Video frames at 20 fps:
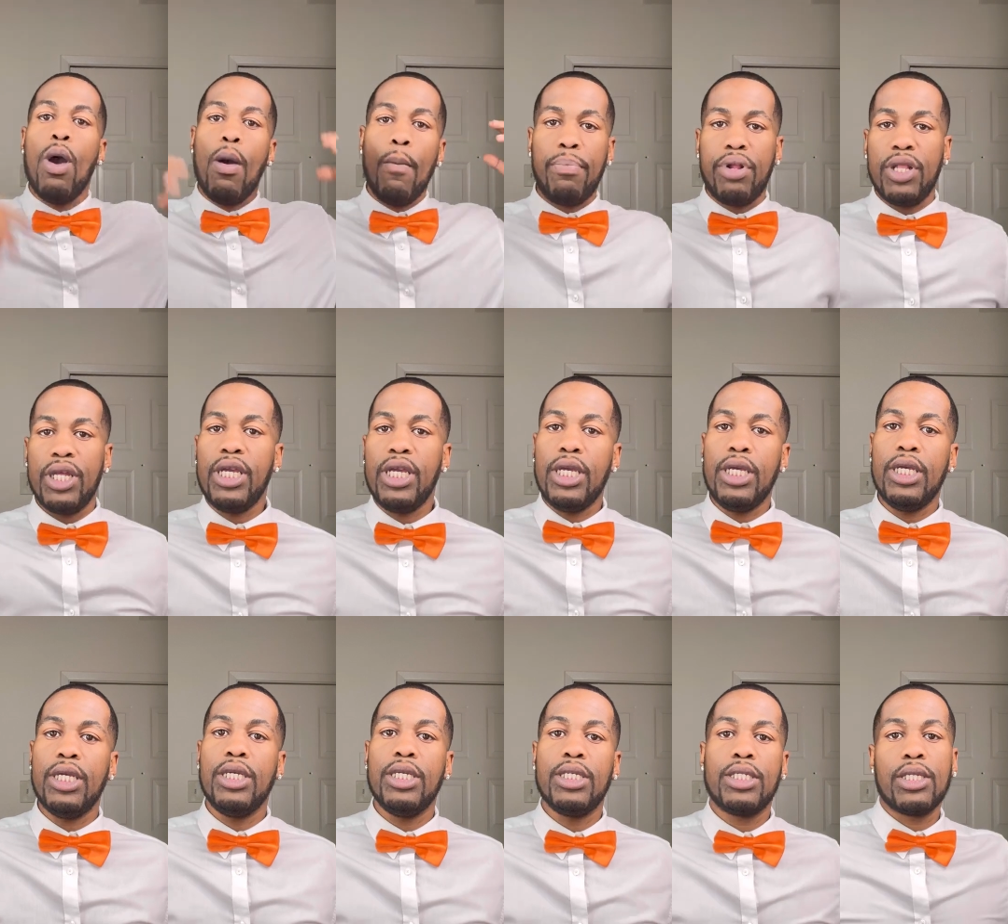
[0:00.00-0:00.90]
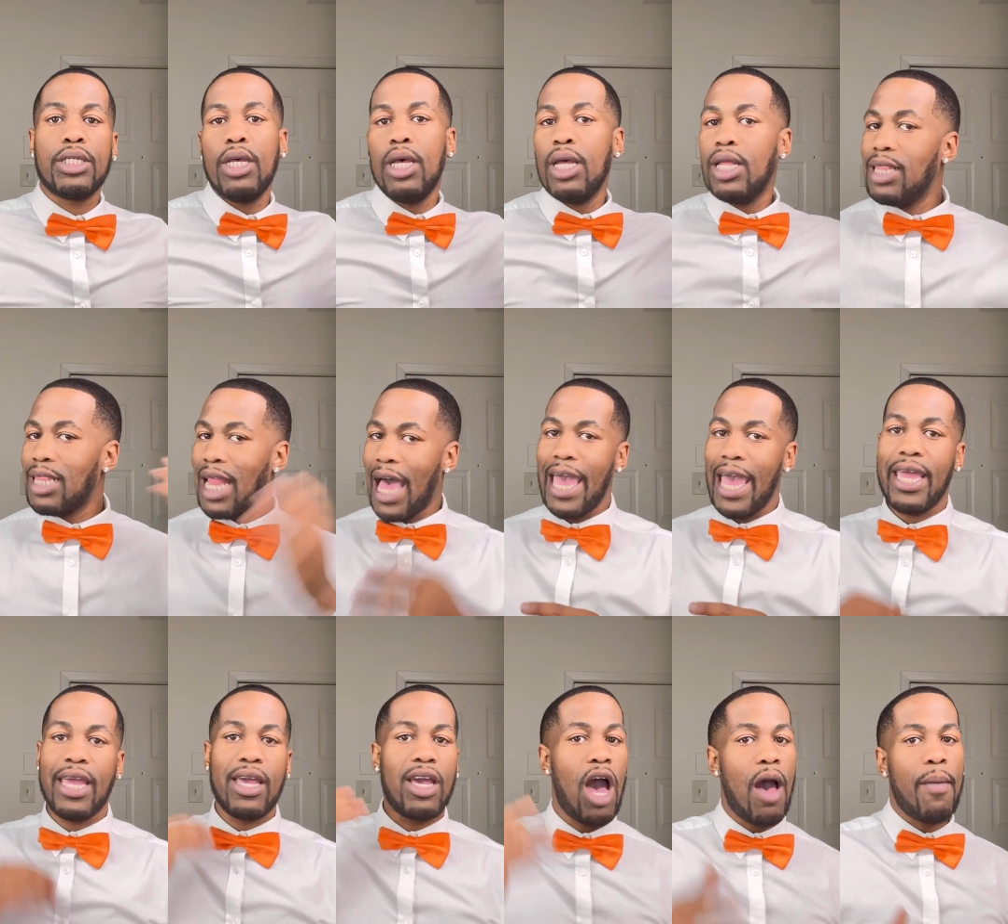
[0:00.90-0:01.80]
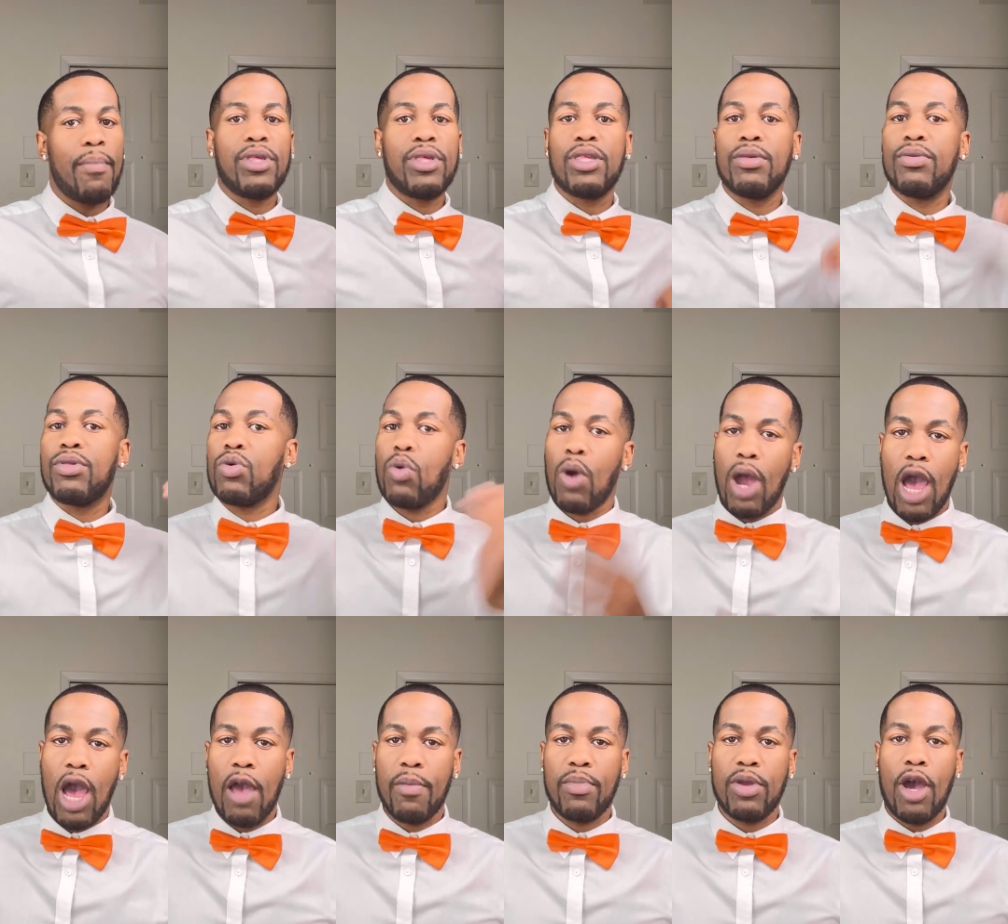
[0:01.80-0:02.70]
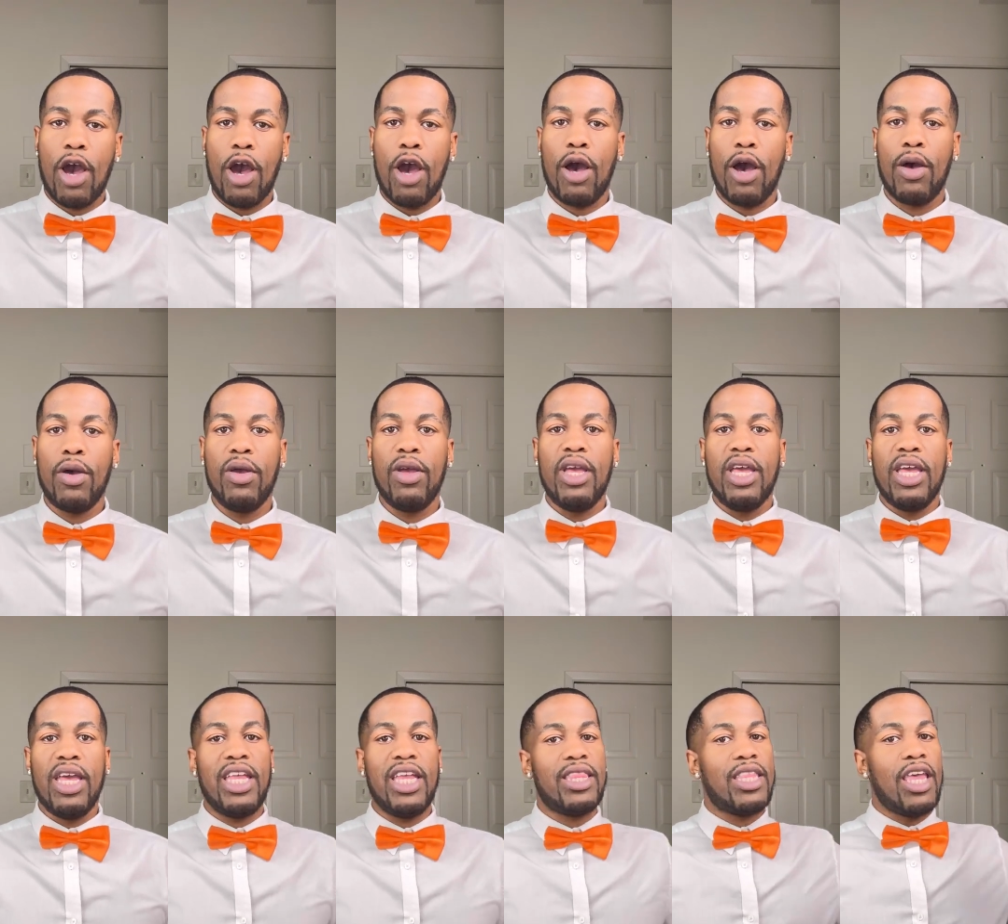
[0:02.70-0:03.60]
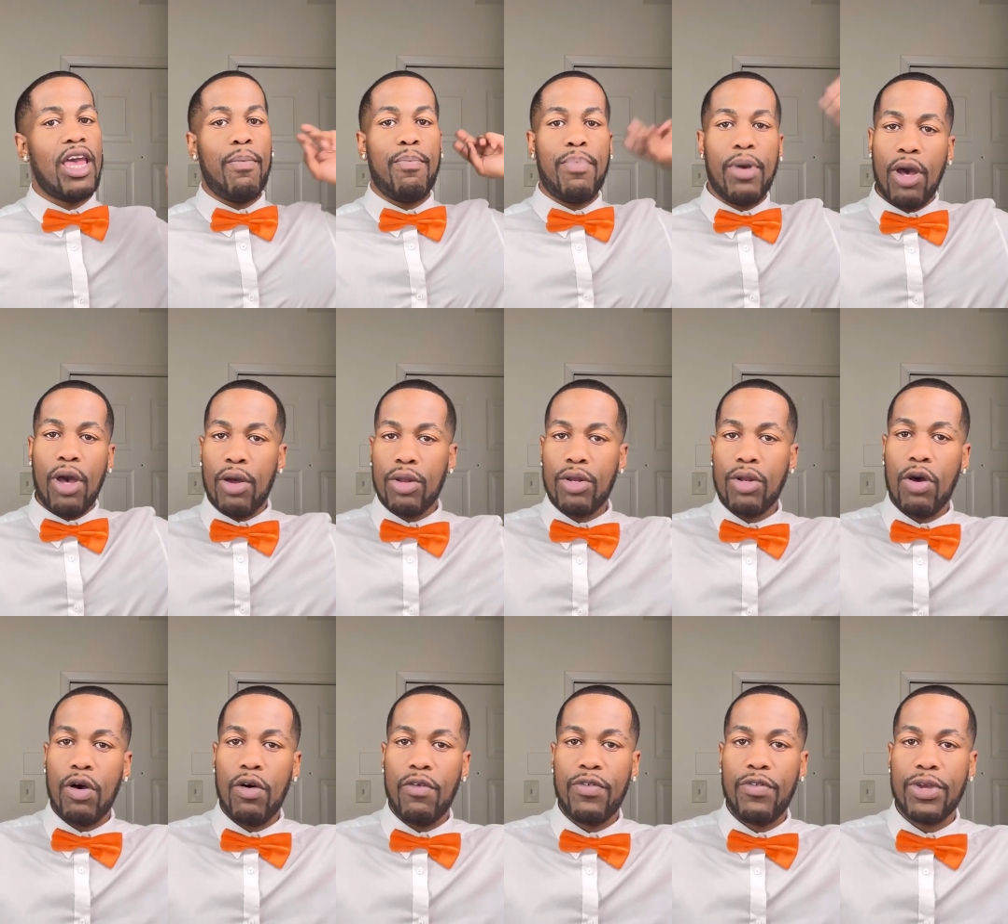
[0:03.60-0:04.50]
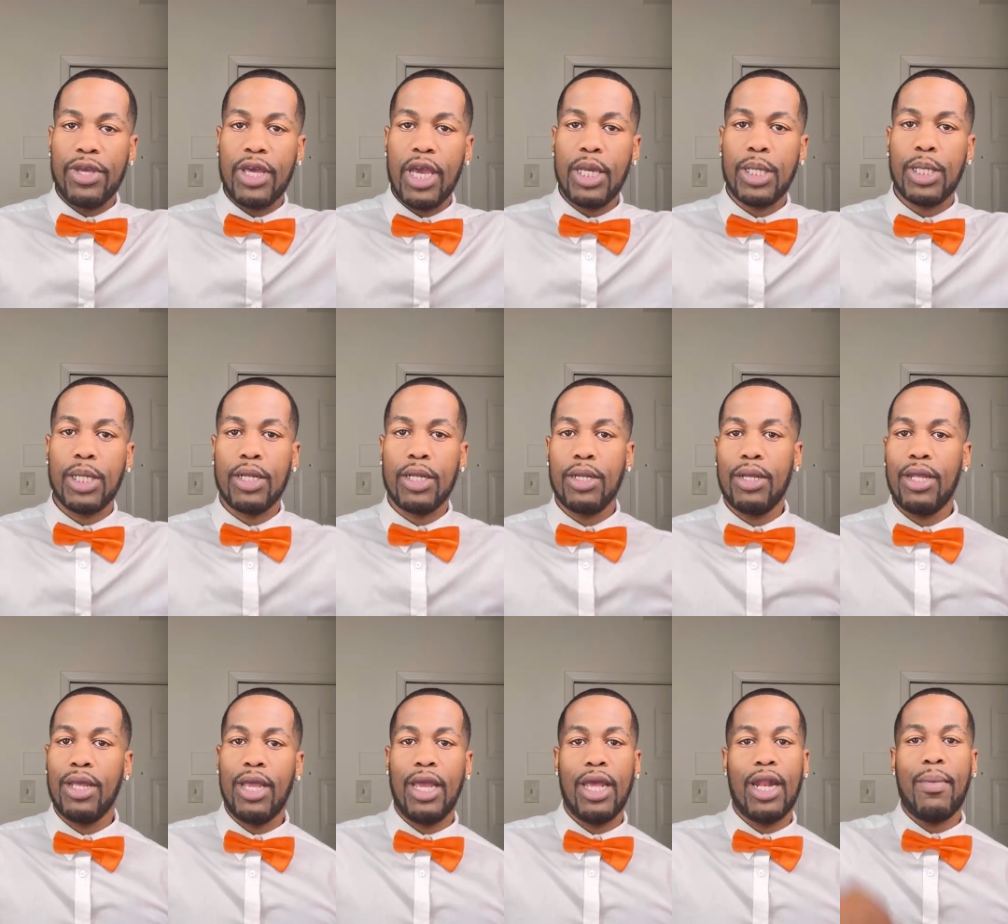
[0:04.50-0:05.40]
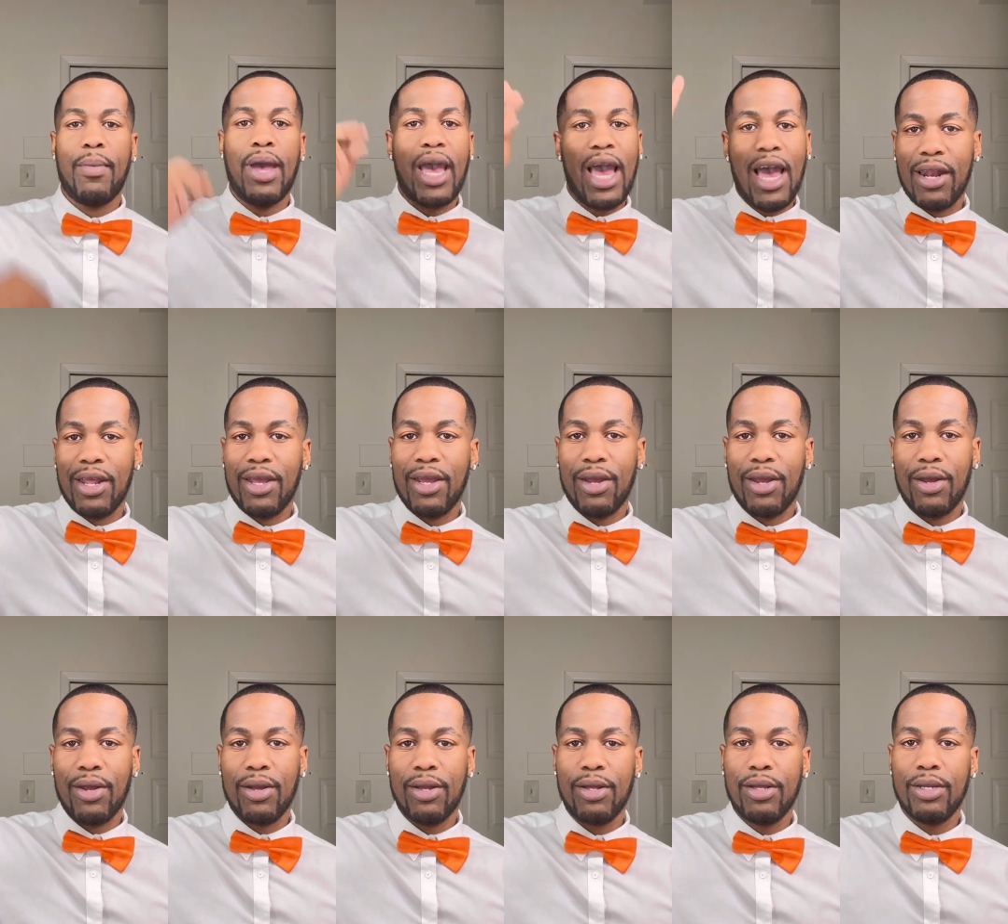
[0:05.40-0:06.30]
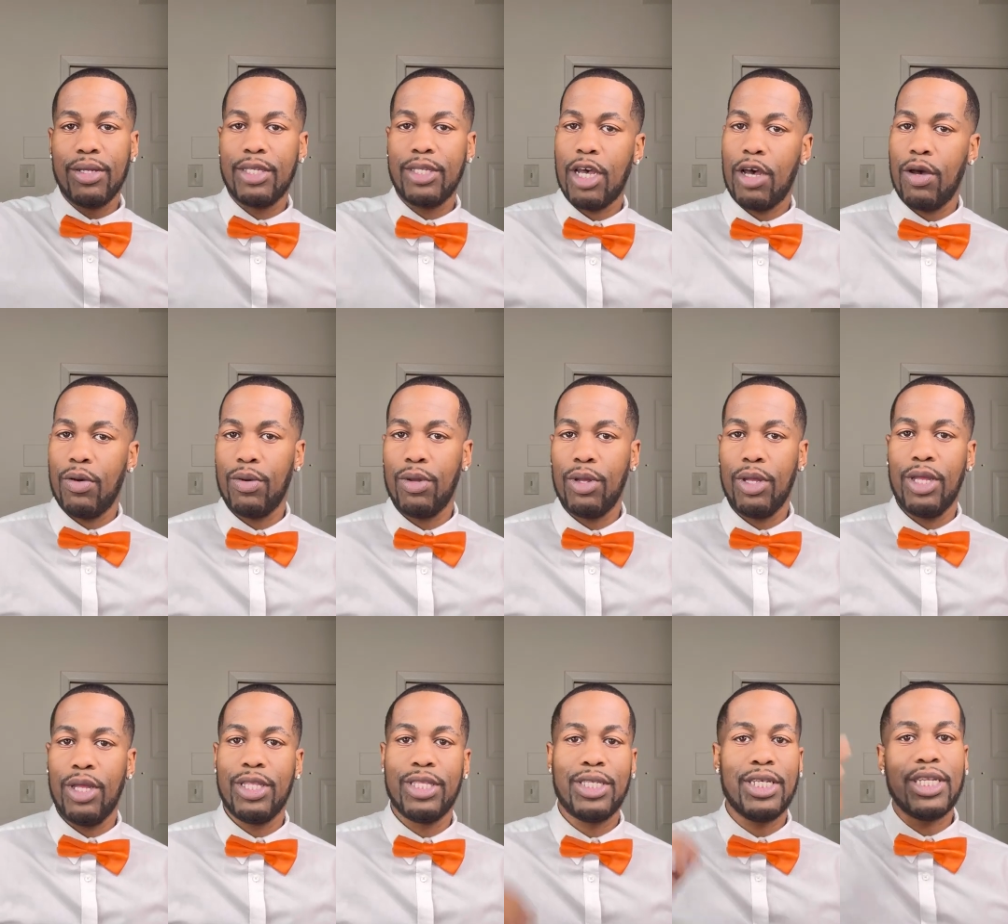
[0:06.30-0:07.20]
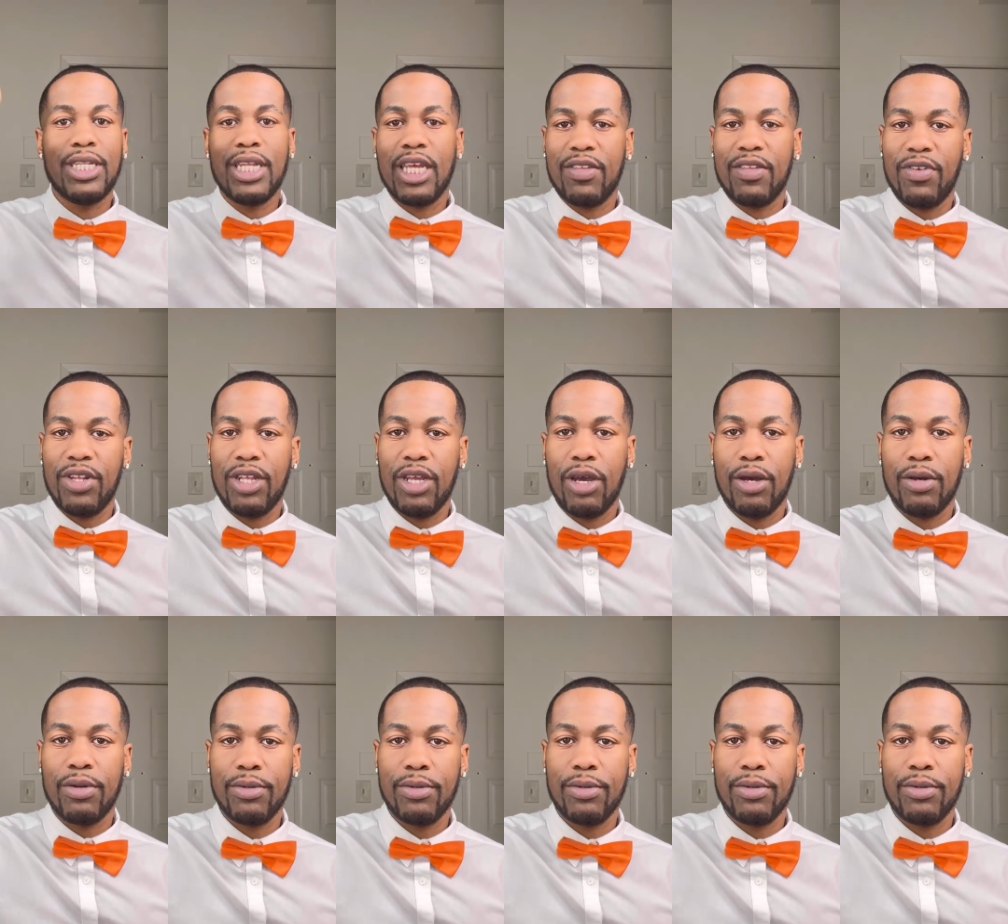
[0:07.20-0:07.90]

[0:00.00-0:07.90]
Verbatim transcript: Please like, comment, subscribe, y'all hit that bell notification, and I'm out of here. So, to the next video.